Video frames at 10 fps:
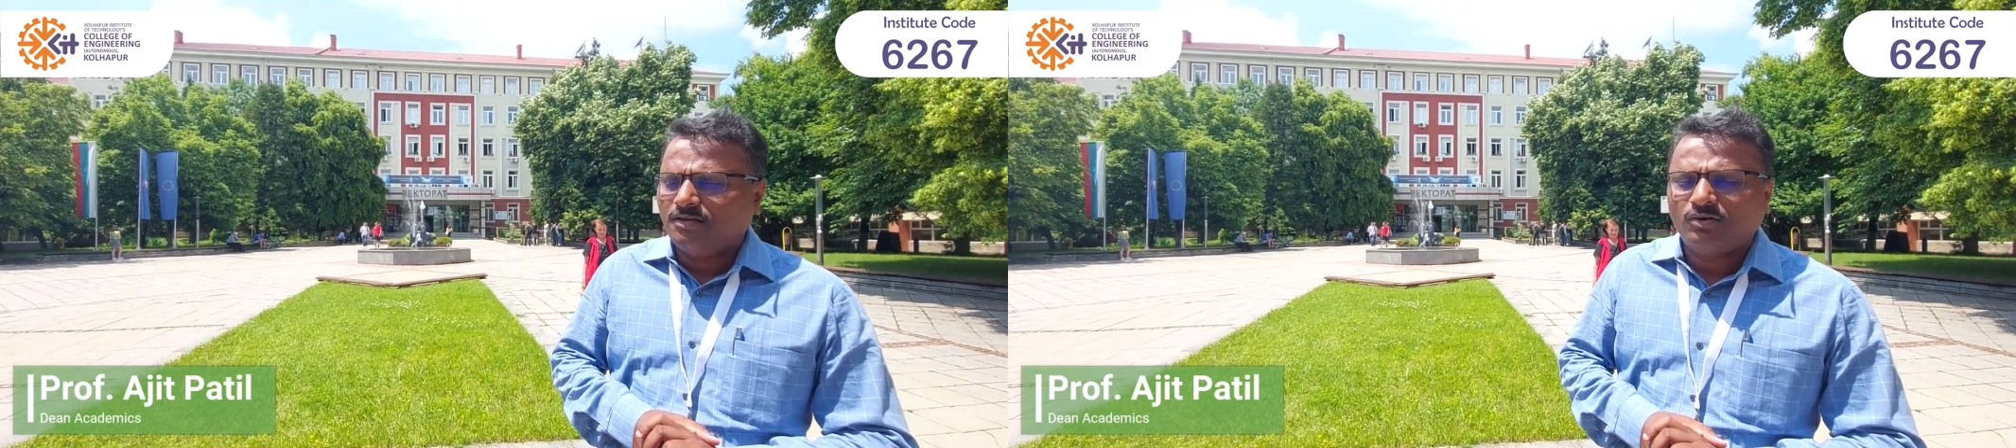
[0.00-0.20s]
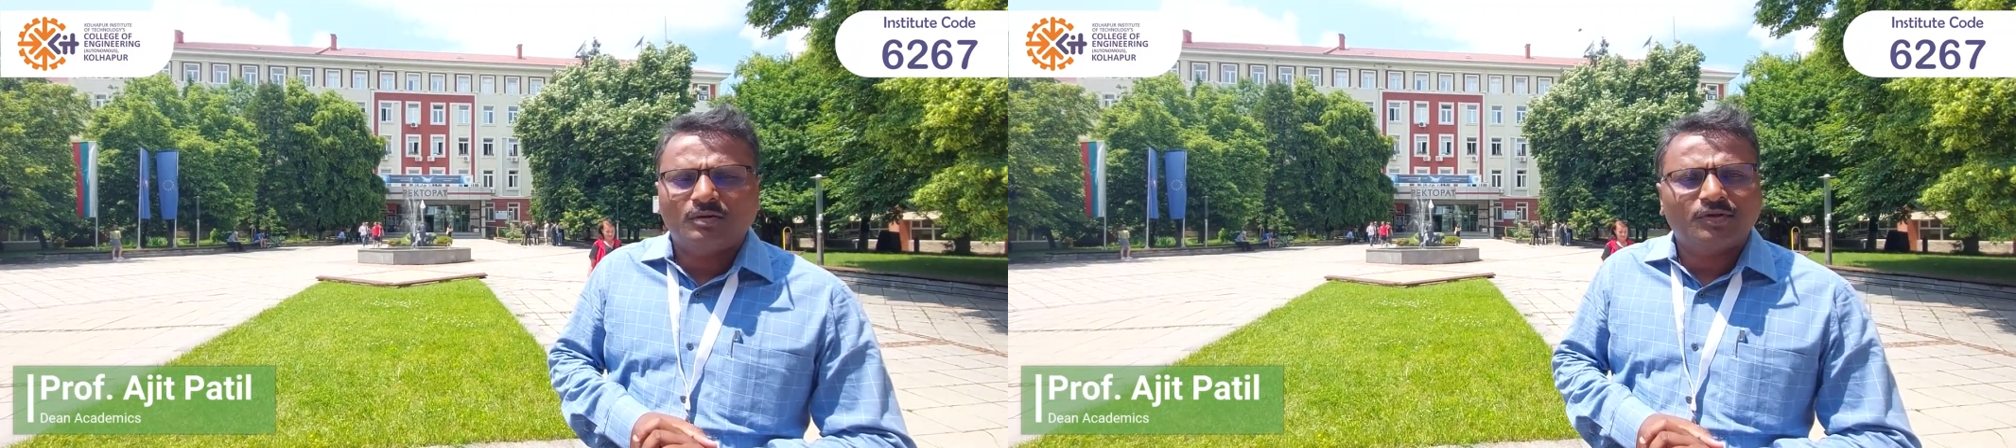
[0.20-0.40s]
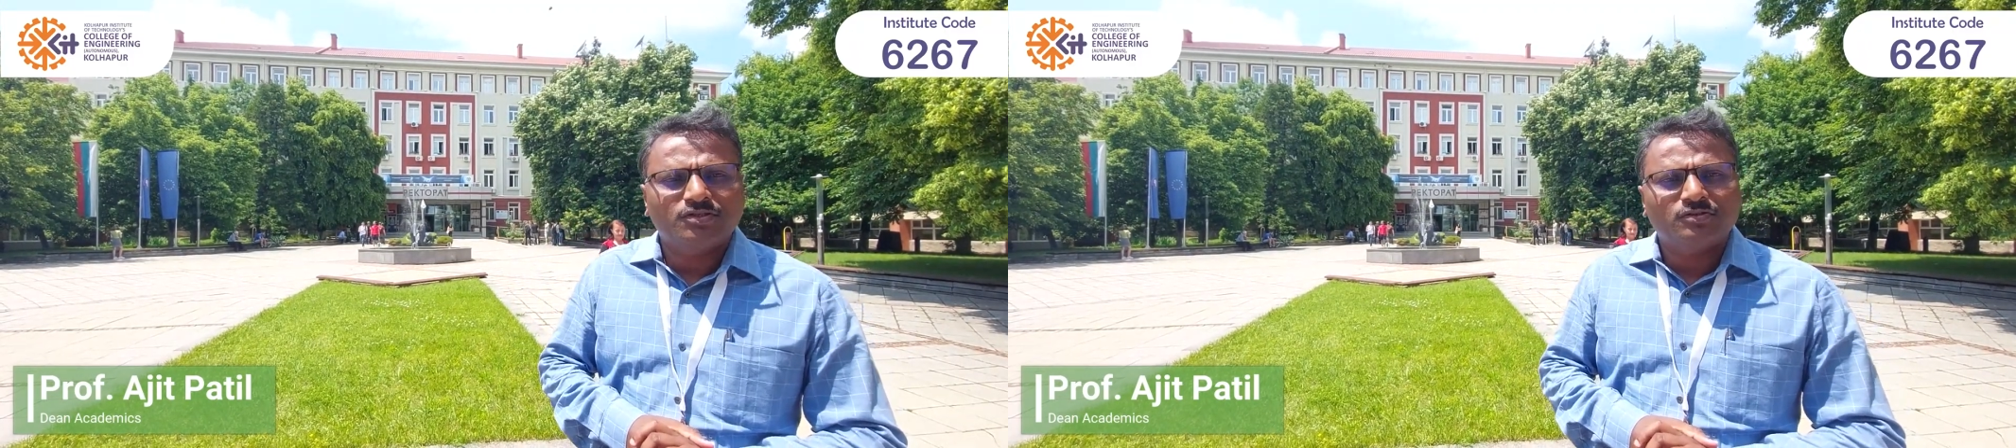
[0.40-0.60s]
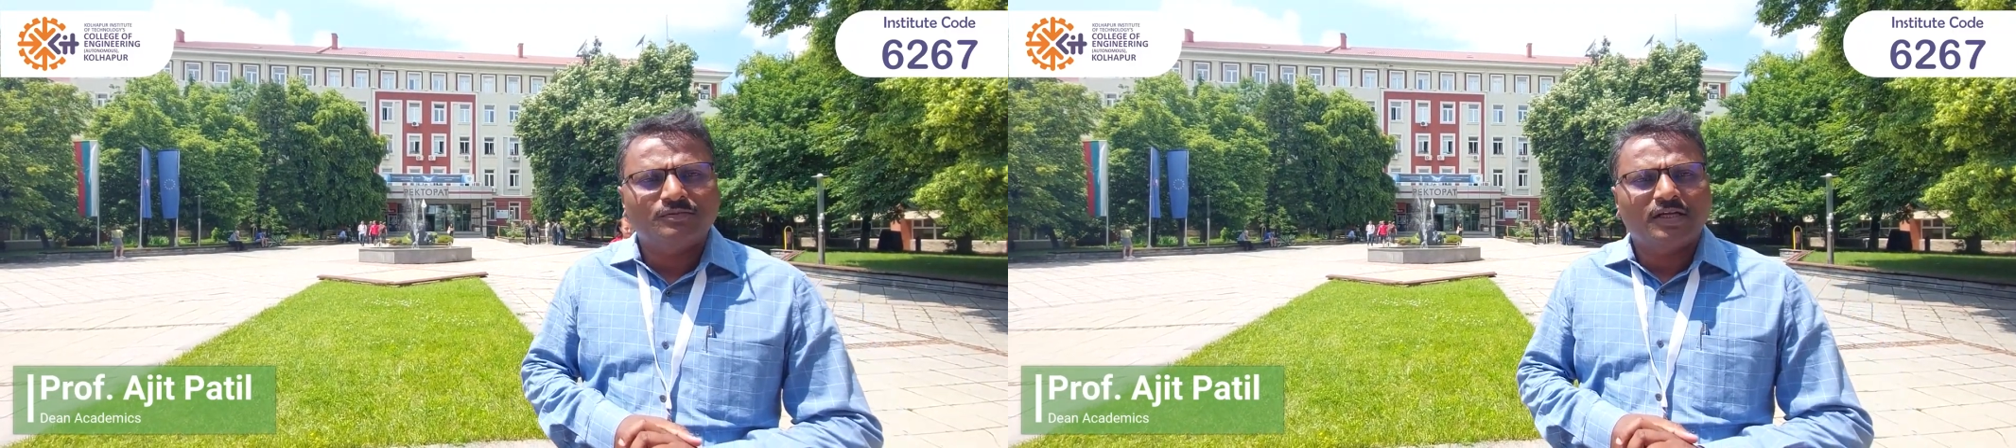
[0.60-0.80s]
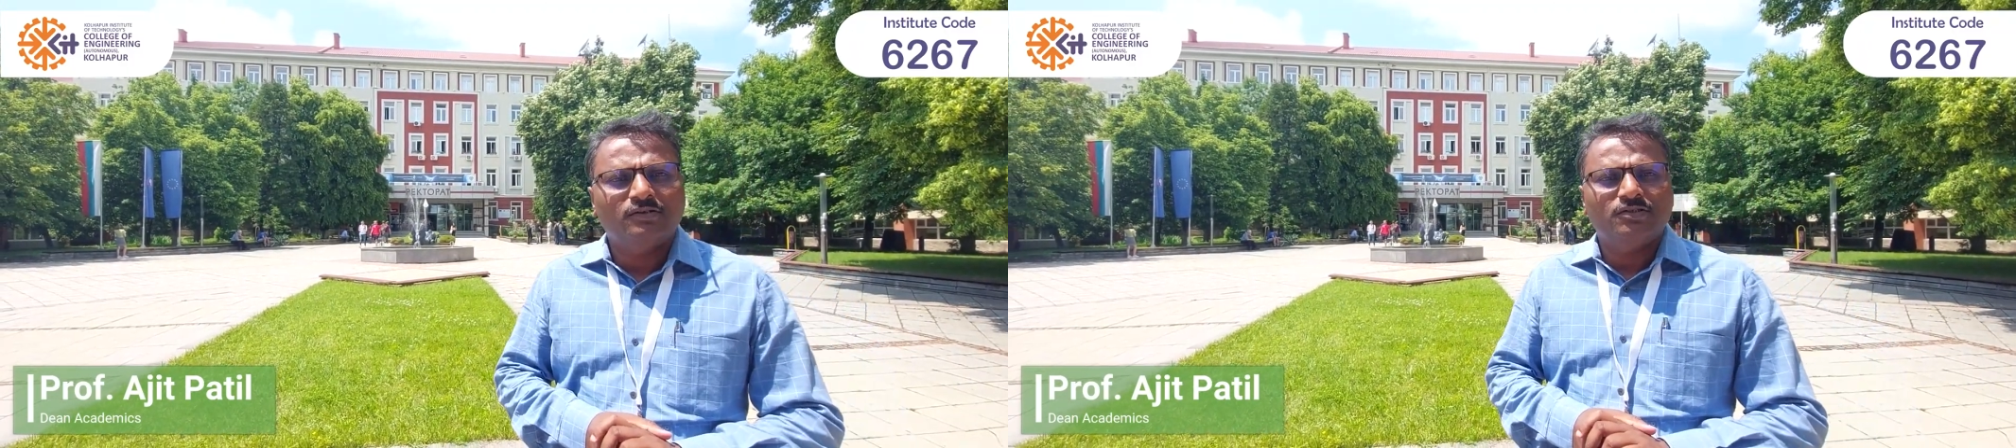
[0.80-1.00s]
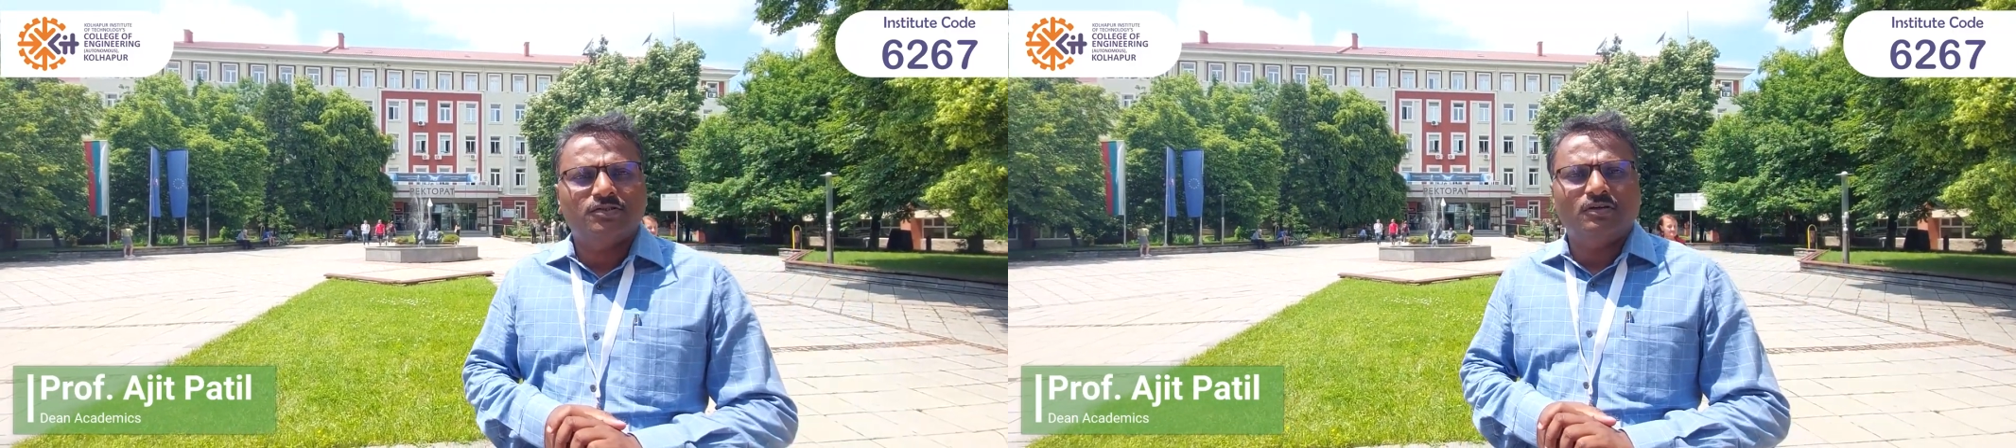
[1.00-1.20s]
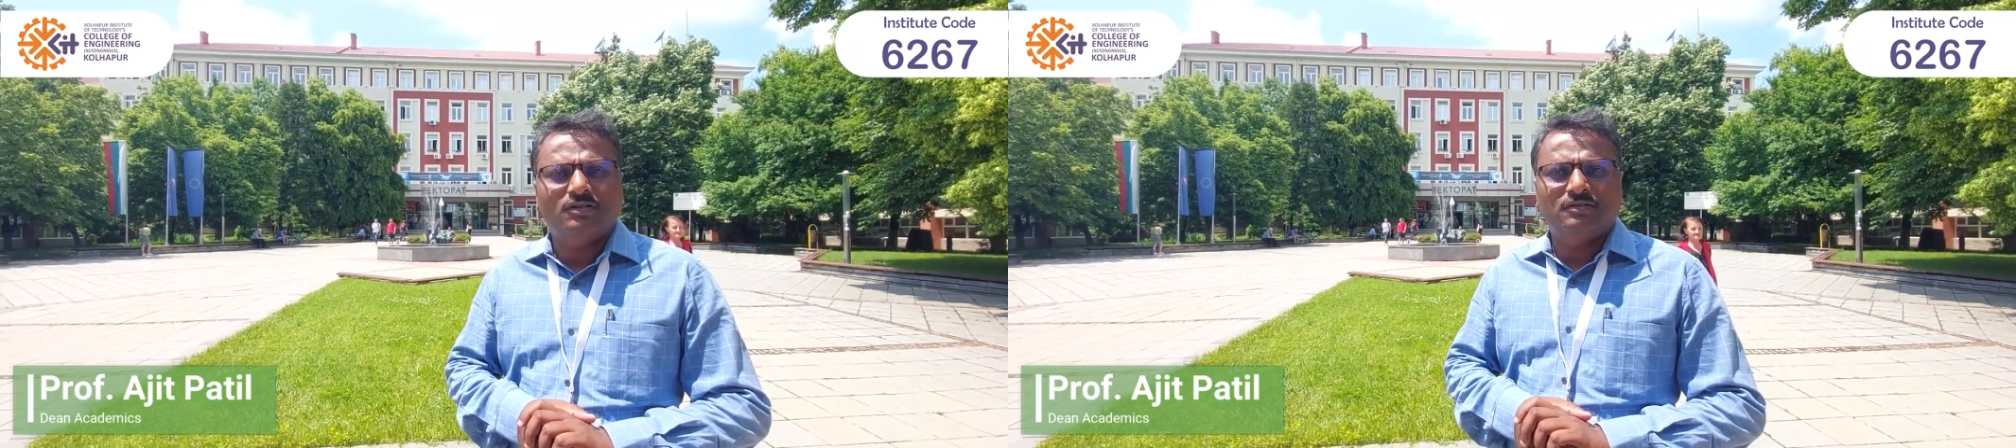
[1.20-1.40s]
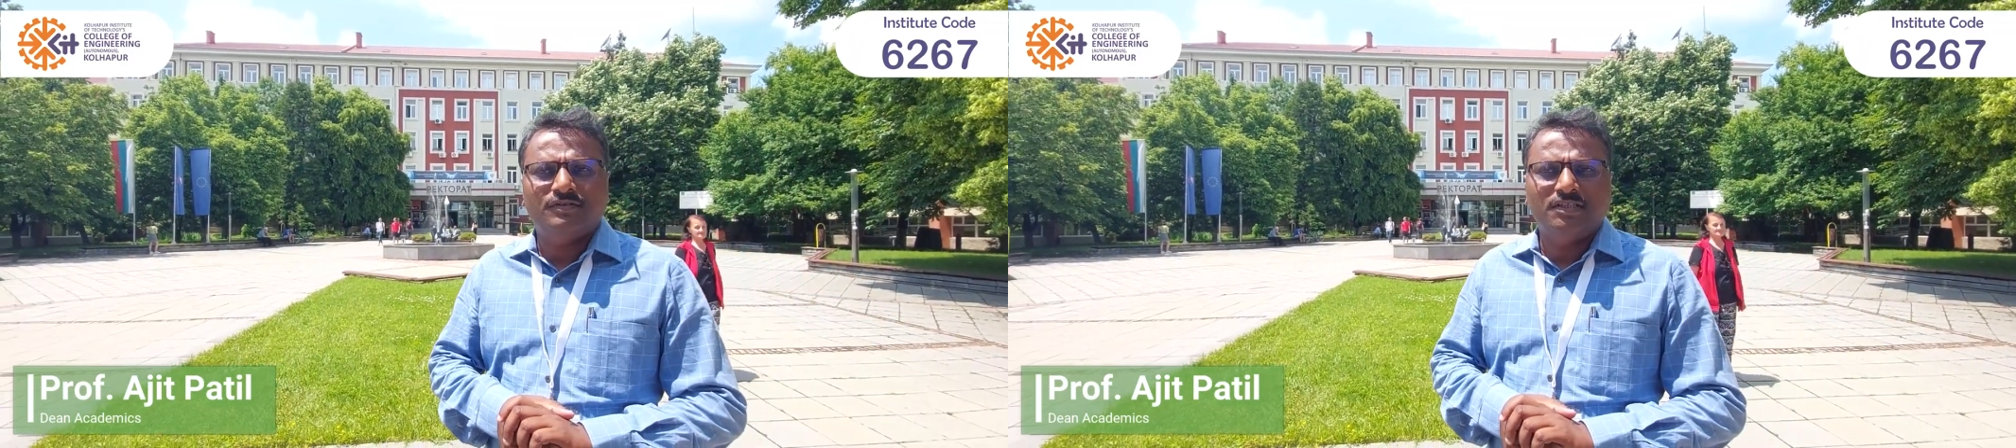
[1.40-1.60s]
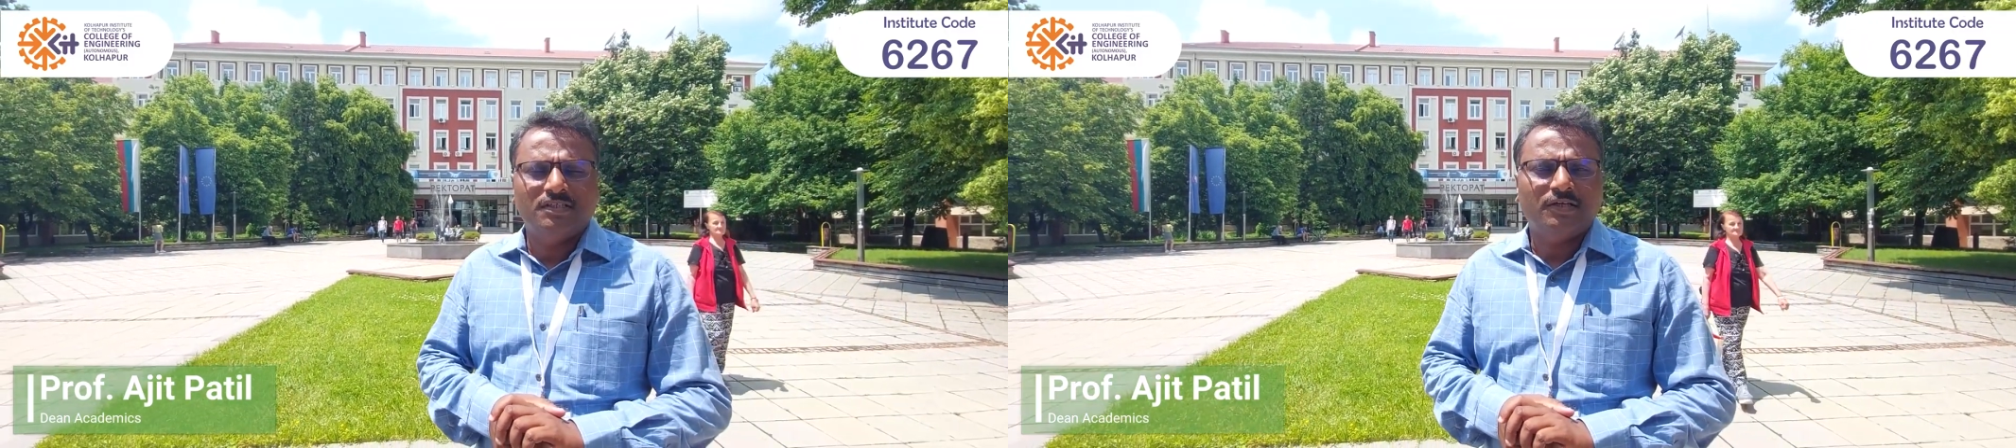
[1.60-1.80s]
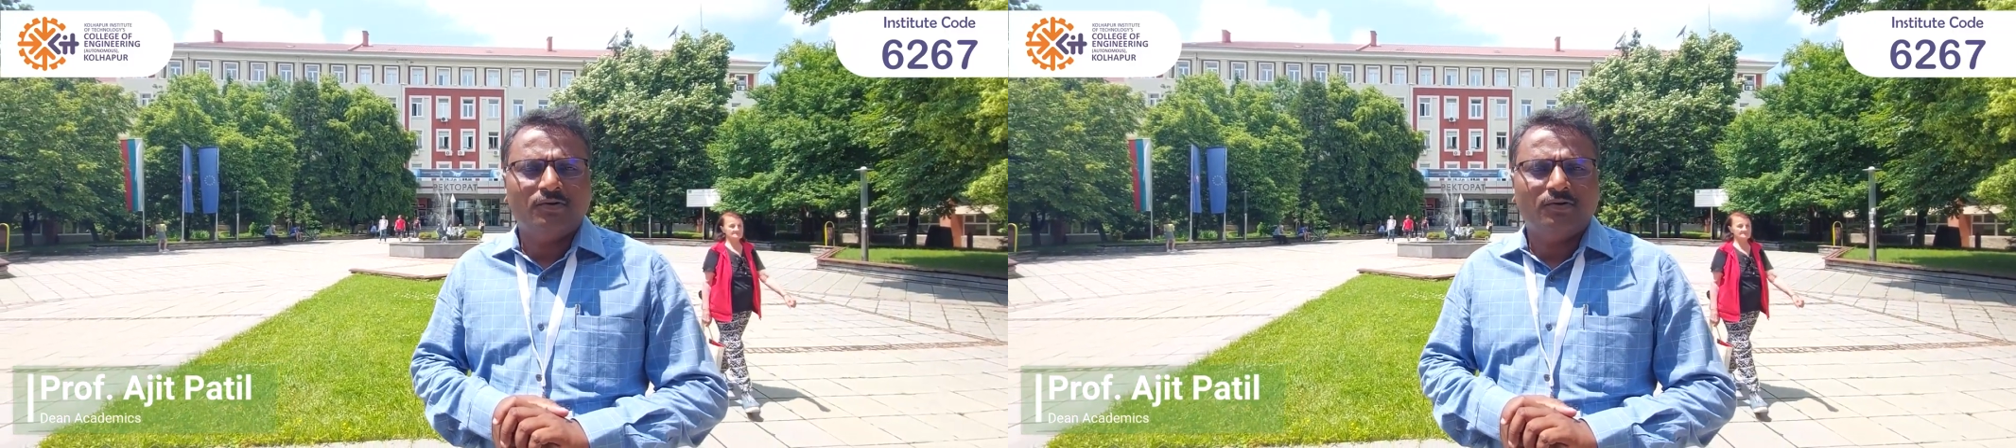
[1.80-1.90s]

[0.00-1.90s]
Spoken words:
Kolhapur Institute of Technology College in